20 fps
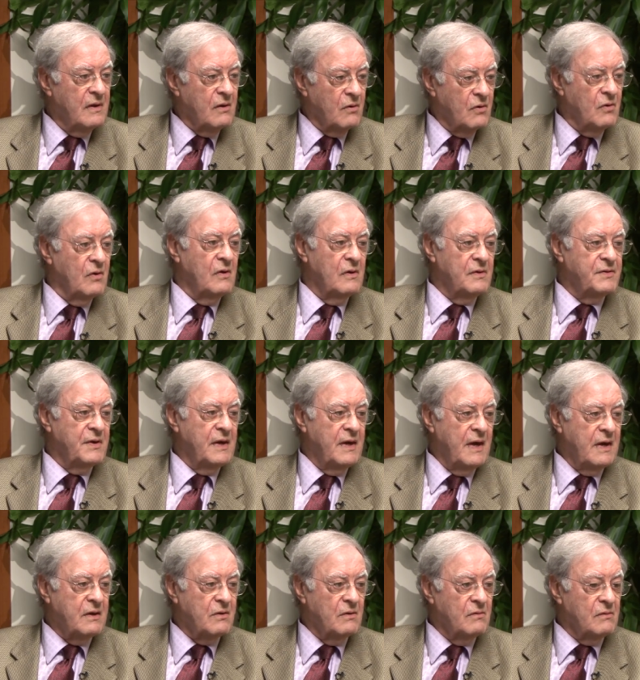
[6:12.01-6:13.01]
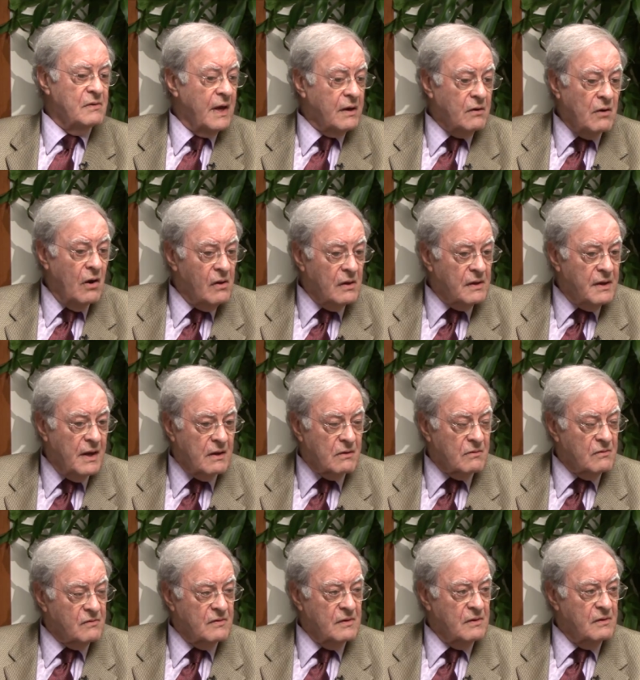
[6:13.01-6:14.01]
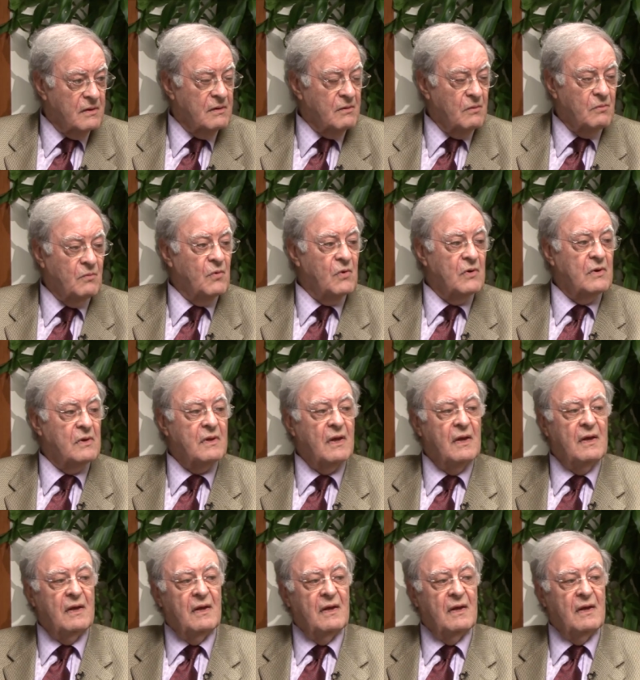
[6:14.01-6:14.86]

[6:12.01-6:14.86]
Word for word: called the ghetto, like all ghettos in the world